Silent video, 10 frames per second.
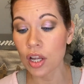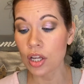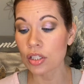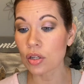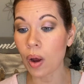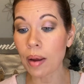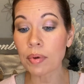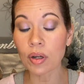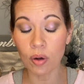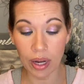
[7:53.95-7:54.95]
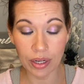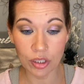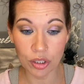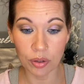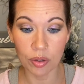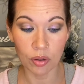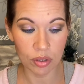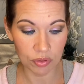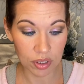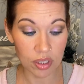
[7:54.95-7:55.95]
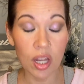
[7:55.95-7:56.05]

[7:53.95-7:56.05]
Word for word: So I'm going to go ahead and show you those first.